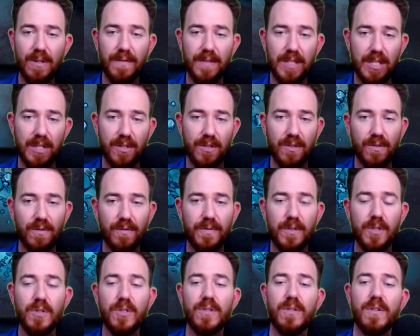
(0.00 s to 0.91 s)
of additional
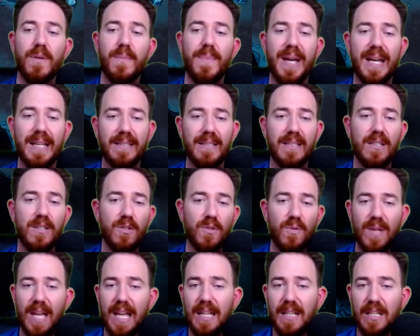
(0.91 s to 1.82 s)
fusion capacity
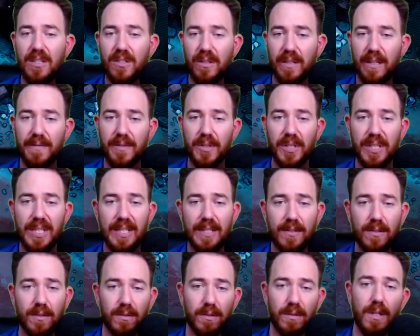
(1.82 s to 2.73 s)
you gain each level
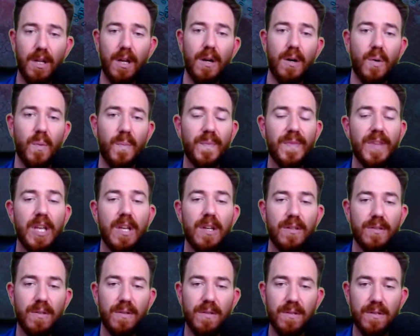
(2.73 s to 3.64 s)
is low,
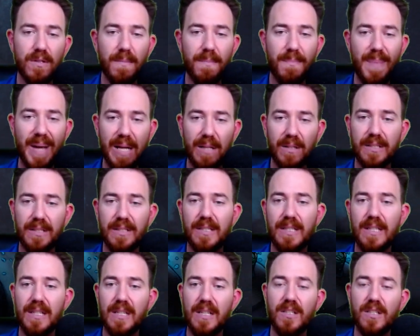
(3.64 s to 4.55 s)
so there's a balance
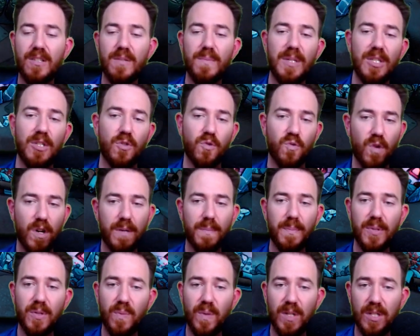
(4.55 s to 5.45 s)
that needs to be
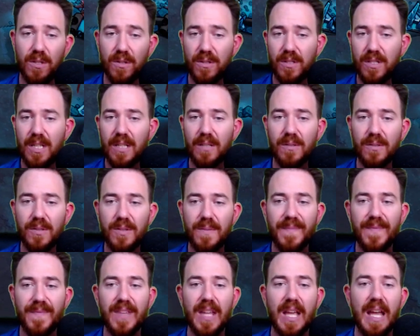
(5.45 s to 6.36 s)
struck between your skills,
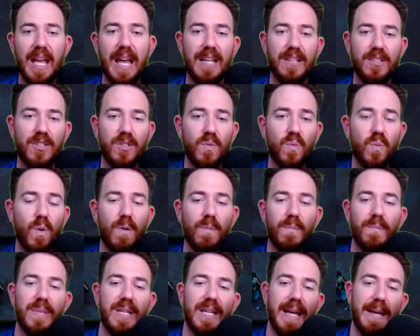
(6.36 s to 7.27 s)
as you
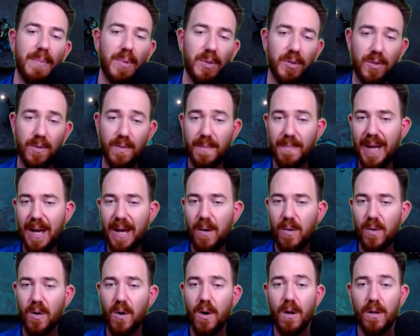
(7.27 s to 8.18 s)
won't be able to
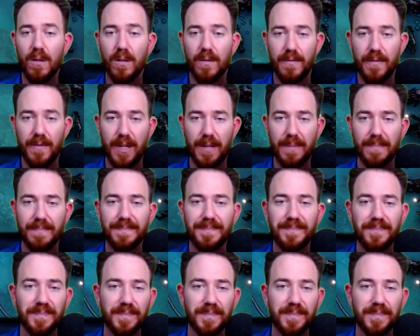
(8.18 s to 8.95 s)
empower all of them.